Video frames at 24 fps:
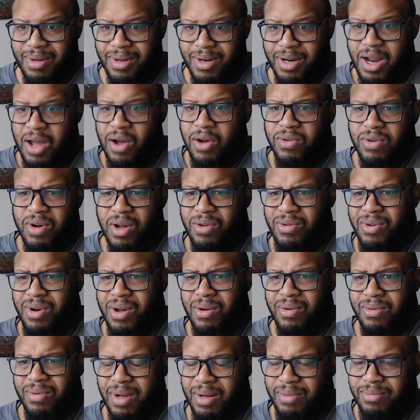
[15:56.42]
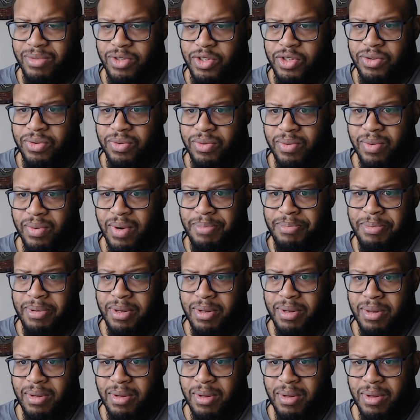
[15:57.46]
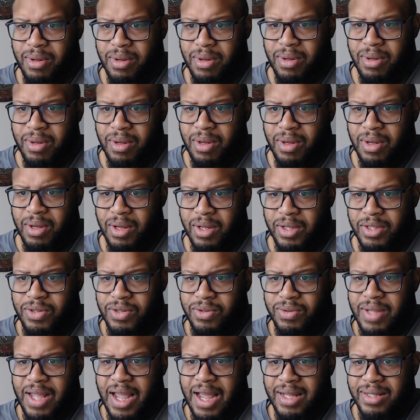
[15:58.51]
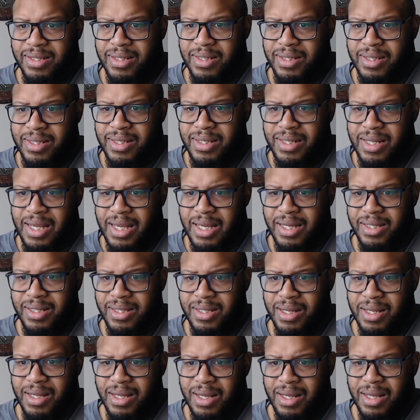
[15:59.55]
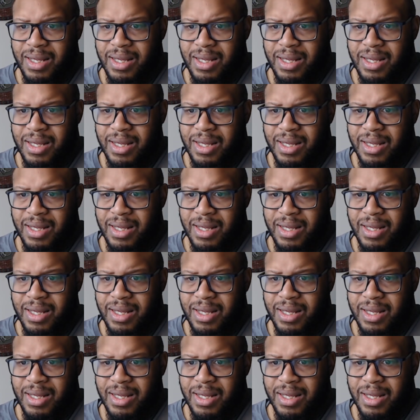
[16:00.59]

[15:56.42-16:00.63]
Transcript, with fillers: No, no, no. I'm tripping. 2006,